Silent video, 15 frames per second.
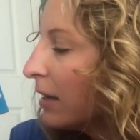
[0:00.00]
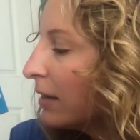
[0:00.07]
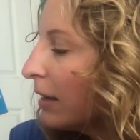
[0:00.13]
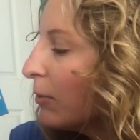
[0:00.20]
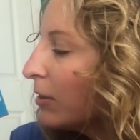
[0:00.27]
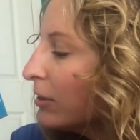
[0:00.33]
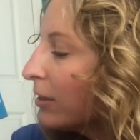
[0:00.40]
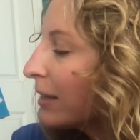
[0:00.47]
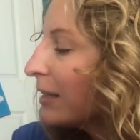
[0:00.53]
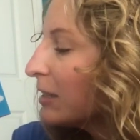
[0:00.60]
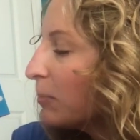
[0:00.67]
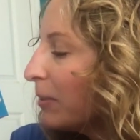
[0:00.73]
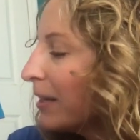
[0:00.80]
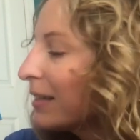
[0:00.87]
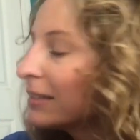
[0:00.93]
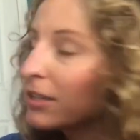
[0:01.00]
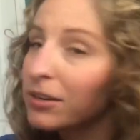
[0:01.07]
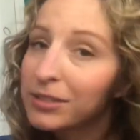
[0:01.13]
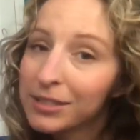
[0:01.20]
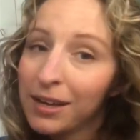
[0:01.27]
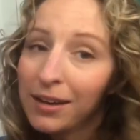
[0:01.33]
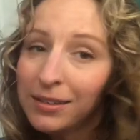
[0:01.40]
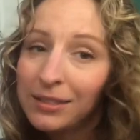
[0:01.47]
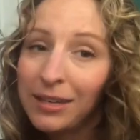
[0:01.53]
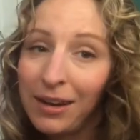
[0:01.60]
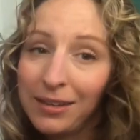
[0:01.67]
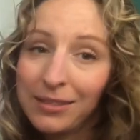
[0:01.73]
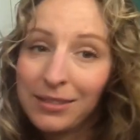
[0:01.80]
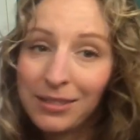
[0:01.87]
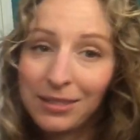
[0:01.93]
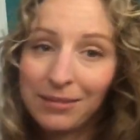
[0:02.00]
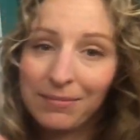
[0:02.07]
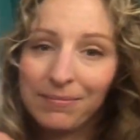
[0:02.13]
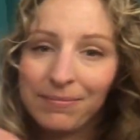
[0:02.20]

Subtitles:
they would look as big as our sun does.